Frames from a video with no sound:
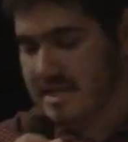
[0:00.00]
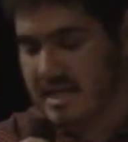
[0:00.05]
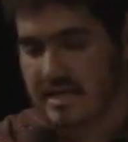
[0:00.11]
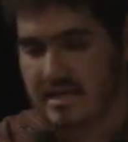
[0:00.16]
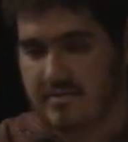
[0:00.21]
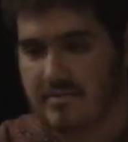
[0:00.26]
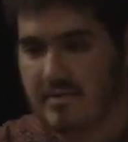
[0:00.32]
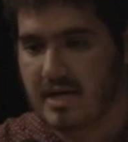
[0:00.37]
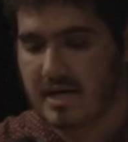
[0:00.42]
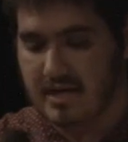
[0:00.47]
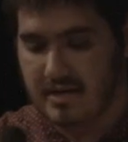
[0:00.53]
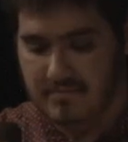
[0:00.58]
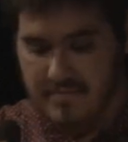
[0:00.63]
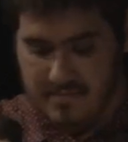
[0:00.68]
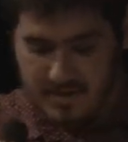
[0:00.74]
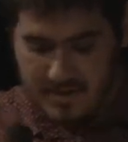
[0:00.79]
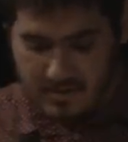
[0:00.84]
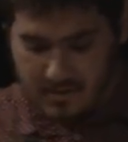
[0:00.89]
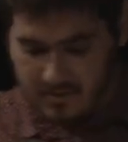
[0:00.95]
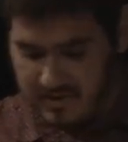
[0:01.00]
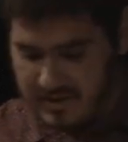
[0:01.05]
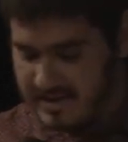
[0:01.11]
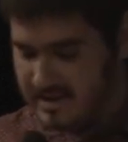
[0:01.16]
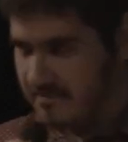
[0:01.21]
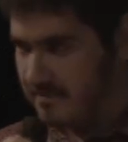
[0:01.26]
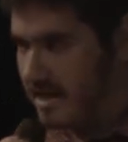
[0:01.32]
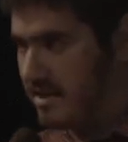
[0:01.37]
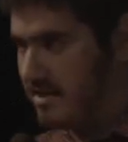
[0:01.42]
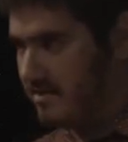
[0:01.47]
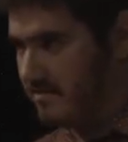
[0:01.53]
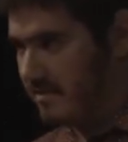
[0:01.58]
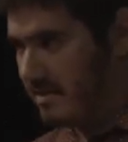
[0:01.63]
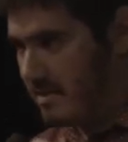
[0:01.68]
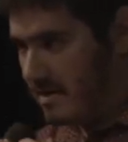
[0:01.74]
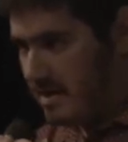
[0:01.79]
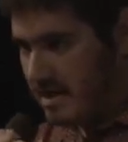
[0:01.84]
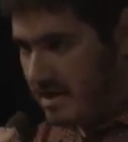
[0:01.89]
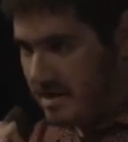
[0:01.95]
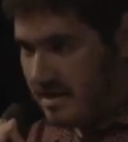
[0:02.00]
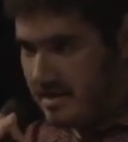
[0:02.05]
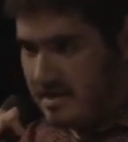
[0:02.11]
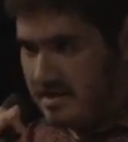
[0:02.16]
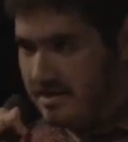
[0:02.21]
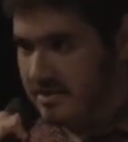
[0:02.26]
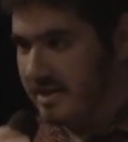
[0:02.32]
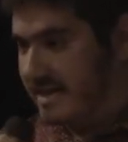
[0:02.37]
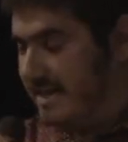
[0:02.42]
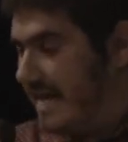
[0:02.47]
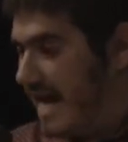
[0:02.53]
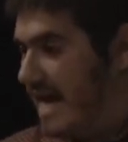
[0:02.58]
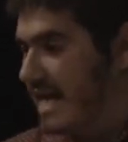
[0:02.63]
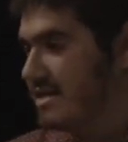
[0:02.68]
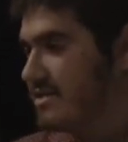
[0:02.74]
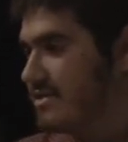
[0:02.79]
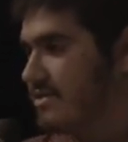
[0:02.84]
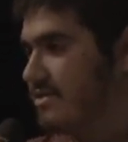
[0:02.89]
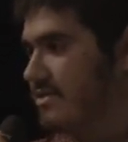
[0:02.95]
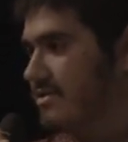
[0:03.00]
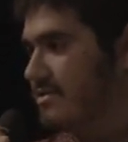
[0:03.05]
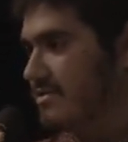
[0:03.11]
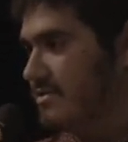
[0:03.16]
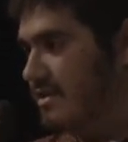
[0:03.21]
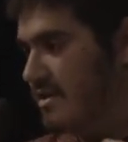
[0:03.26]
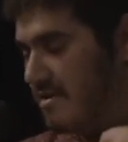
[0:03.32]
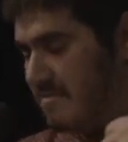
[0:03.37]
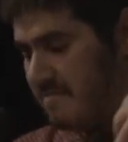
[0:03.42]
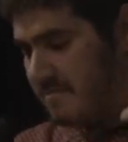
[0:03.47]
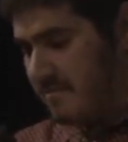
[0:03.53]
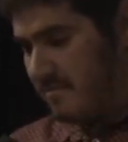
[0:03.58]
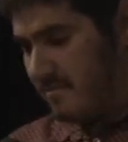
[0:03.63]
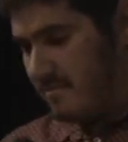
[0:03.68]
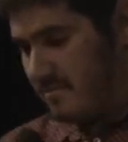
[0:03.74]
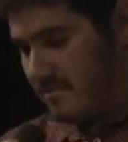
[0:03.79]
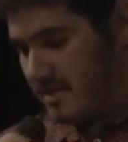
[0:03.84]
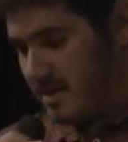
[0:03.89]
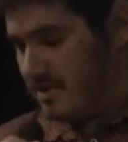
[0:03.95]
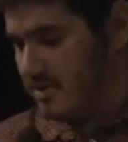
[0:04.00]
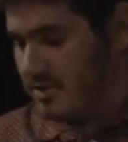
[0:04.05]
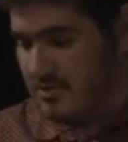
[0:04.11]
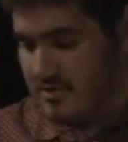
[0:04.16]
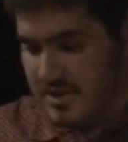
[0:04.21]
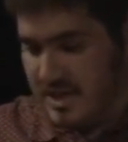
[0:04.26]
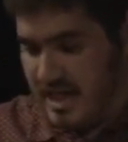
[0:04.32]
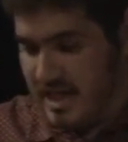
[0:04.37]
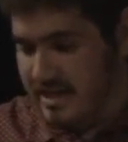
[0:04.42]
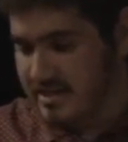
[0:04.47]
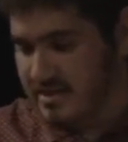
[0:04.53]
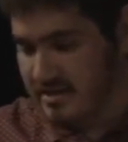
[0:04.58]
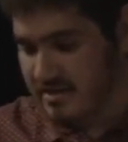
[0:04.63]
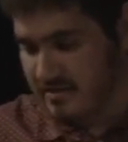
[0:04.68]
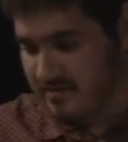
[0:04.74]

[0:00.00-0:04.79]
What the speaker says: anyway, maybe collate some kind of, you know, like national association